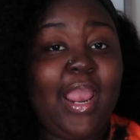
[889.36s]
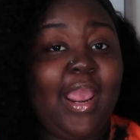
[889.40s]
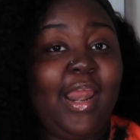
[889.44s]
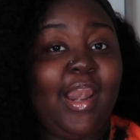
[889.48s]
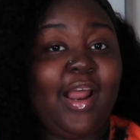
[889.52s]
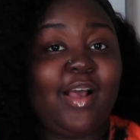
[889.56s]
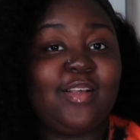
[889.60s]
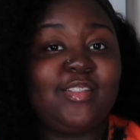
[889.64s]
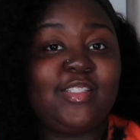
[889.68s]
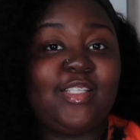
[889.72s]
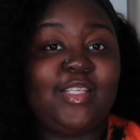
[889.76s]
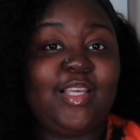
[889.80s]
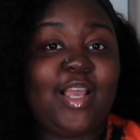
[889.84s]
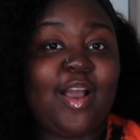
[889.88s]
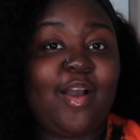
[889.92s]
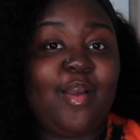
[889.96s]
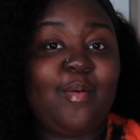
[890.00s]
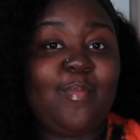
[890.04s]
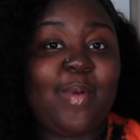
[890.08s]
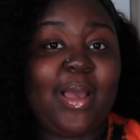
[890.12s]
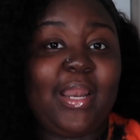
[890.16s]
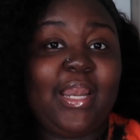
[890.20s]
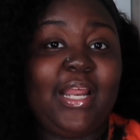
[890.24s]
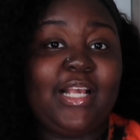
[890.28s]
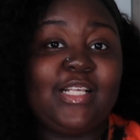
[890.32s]
and i'll see y'all
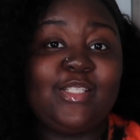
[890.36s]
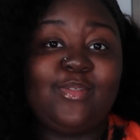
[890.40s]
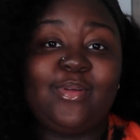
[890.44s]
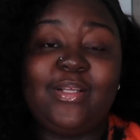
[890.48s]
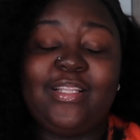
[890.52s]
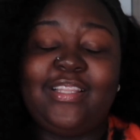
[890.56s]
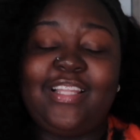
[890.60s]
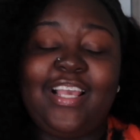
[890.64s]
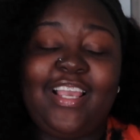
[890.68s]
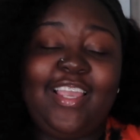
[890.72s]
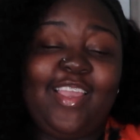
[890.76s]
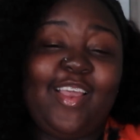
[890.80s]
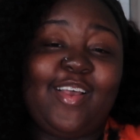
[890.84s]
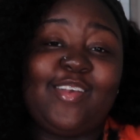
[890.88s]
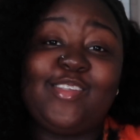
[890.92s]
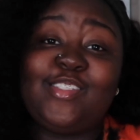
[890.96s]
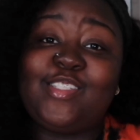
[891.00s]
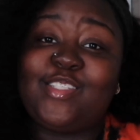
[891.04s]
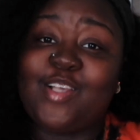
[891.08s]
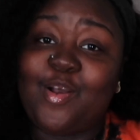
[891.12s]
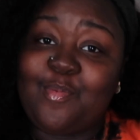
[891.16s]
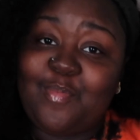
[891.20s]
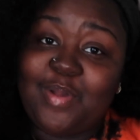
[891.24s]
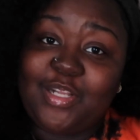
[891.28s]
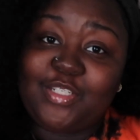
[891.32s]
in my next one thank y'all
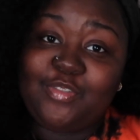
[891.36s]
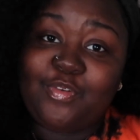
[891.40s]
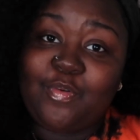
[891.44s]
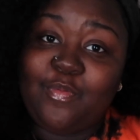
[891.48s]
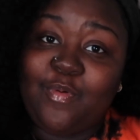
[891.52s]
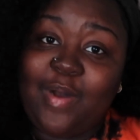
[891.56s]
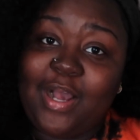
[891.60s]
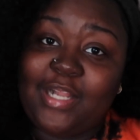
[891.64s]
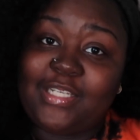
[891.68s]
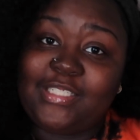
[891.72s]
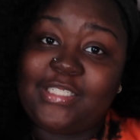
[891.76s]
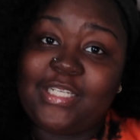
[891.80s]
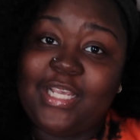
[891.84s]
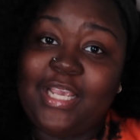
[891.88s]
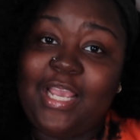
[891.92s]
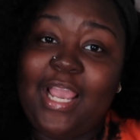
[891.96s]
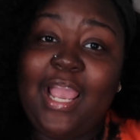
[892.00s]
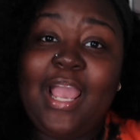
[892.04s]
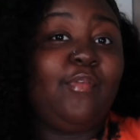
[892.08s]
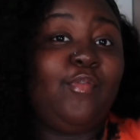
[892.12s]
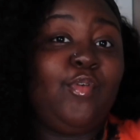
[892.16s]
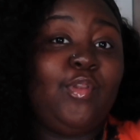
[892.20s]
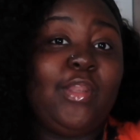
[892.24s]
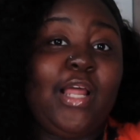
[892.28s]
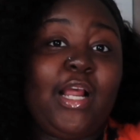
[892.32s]
so much for watching
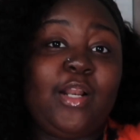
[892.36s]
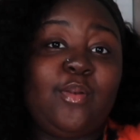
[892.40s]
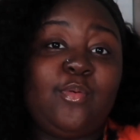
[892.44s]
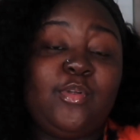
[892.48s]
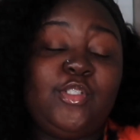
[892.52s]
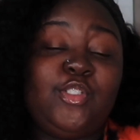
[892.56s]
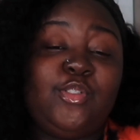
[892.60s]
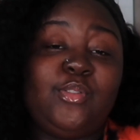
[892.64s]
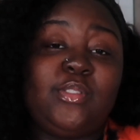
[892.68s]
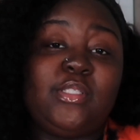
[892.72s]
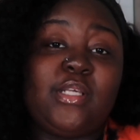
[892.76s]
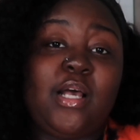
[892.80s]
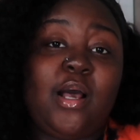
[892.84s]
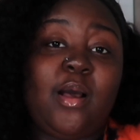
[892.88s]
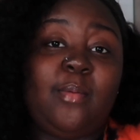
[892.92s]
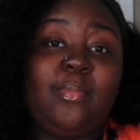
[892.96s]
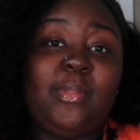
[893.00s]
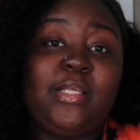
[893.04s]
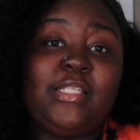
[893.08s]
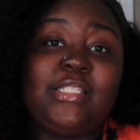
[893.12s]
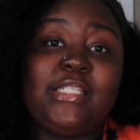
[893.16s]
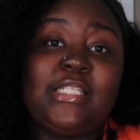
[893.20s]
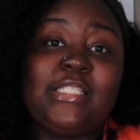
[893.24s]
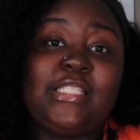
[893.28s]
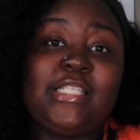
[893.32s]
if you liked what you saw
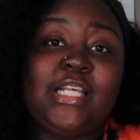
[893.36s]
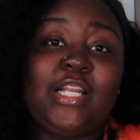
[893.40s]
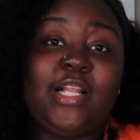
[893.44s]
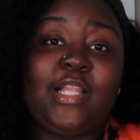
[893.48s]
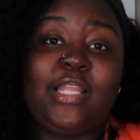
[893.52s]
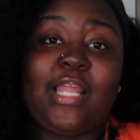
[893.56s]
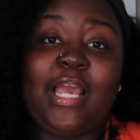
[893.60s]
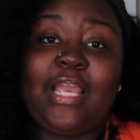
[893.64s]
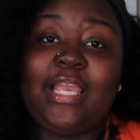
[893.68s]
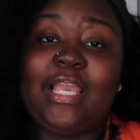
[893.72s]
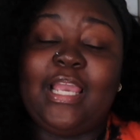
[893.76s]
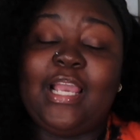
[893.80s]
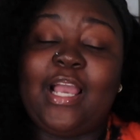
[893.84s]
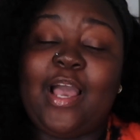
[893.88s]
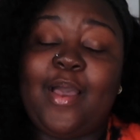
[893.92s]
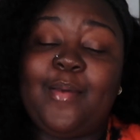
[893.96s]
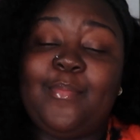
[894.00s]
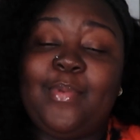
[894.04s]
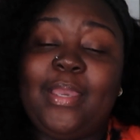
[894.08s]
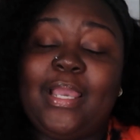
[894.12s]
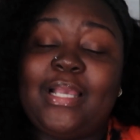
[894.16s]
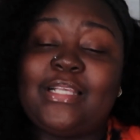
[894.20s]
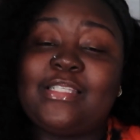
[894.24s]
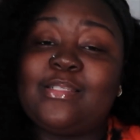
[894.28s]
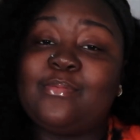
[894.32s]
please consider liking
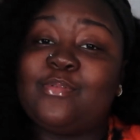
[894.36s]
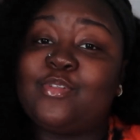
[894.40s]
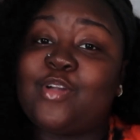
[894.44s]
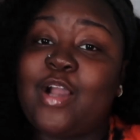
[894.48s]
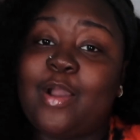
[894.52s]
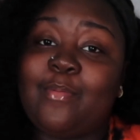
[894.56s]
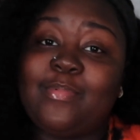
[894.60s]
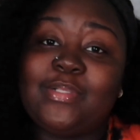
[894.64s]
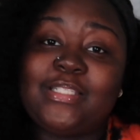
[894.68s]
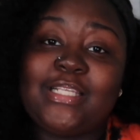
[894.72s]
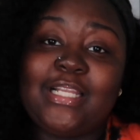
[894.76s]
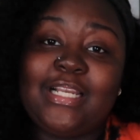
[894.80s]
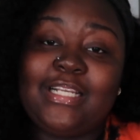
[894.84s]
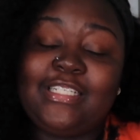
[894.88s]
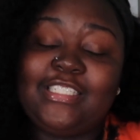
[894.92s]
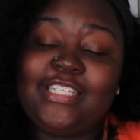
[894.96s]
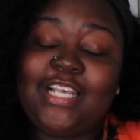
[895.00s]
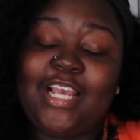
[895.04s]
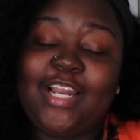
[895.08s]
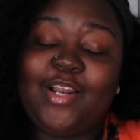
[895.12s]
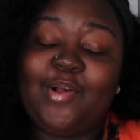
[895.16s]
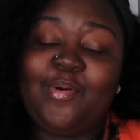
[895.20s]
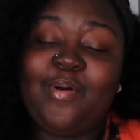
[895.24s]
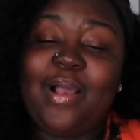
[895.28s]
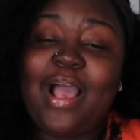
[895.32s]
comment and subscribing to the
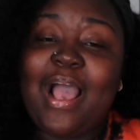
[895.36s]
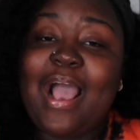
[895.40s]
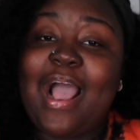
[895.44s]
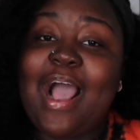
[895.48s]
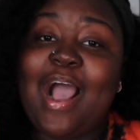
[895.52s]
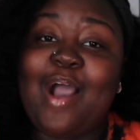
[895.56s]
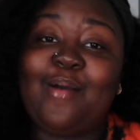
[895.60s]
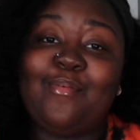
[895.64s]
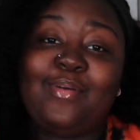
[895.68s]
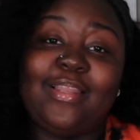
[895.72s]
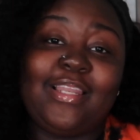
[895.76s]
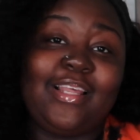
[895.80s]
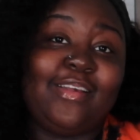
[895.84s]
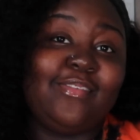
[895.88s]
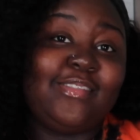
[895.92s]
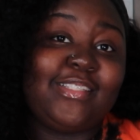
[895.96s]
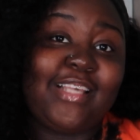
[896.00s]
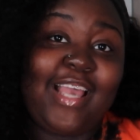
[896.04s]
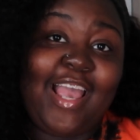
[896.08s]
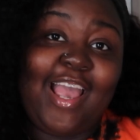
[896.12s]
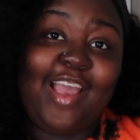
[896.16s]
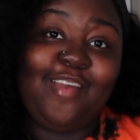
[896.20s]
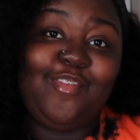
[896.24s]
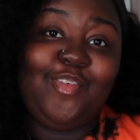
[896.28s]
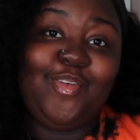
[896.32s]
channel i would love to
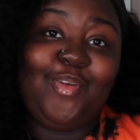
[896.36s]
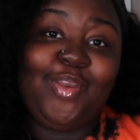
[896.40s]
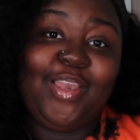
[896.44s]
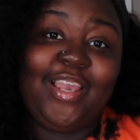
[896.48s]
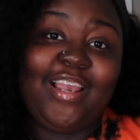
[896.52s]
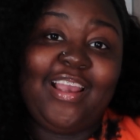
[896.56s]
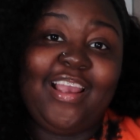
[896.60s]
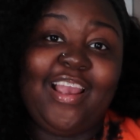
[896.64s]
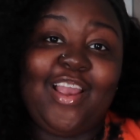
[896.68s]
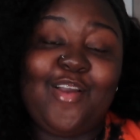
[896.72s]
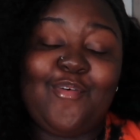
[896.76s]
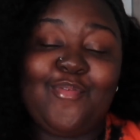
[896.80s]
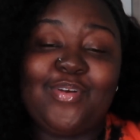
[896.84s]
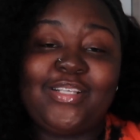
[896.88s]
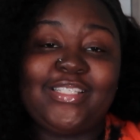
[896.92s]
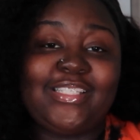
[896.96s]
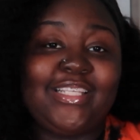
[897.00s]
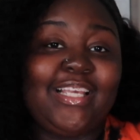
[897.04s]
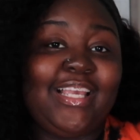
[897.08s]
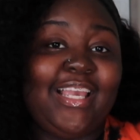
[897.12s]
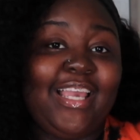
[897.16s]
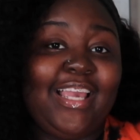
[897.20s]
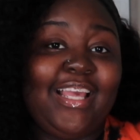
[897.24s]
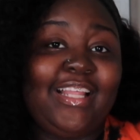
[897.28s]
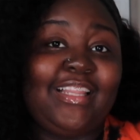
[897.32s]
have you here and once
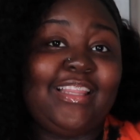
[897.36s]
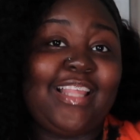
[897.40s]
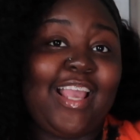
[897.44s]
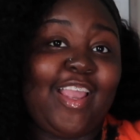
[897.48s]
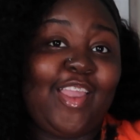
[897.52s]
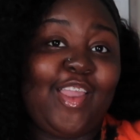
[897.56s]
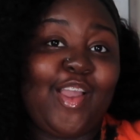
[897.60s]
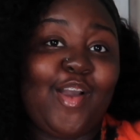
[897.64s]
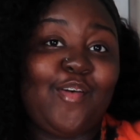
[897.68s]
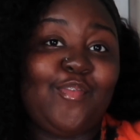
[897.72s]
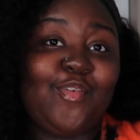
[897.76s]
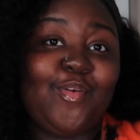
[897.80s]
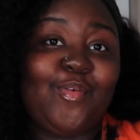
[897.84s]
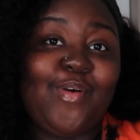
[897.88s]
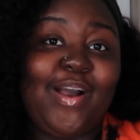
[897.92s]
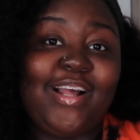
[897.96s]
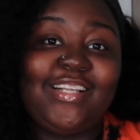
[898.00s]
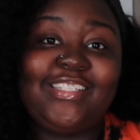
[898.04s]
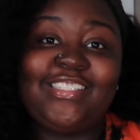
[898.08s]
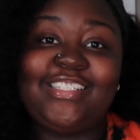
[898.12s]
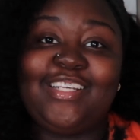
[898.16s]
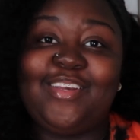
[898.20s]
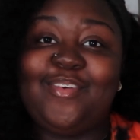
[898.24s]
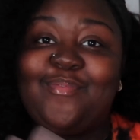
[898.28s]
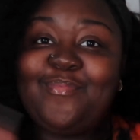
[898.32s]
again thank y'all for
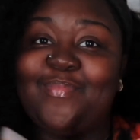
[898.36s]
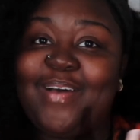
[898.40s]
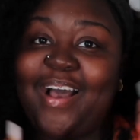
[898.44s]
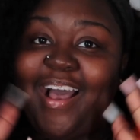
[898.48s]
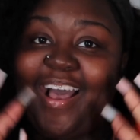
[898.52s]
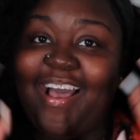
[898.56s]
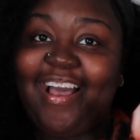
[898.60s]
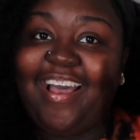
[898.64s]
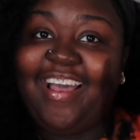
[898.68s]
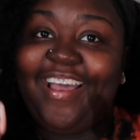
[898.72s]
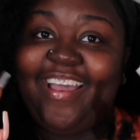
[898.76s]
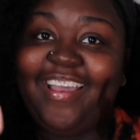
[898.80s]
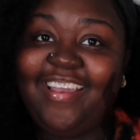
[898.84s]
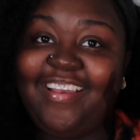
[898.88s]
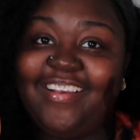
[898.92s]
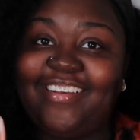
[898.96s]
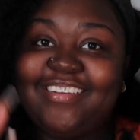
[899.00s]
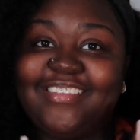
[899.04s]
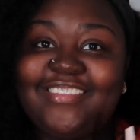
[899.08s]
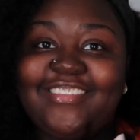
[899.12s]
watching bye